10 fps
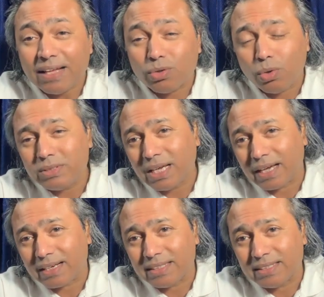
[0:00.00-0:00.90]
Those
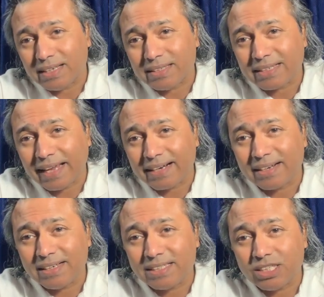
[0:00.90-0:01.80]
are the
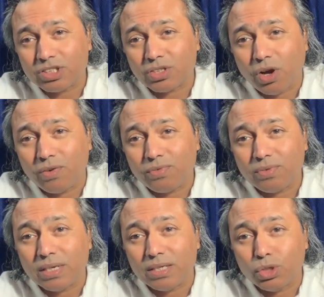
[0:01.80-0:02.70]
characteristics of
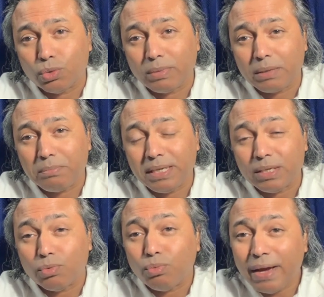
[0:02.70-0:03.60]
human
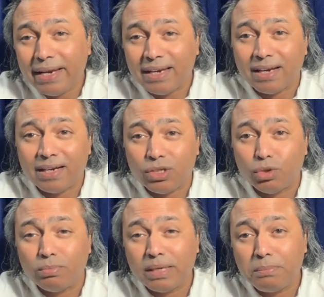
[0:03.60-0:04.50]
being. When a
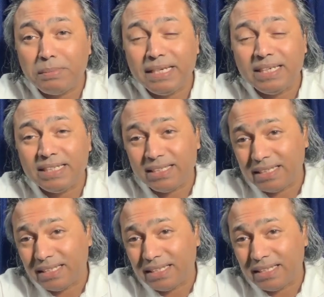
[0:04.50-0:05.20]
human being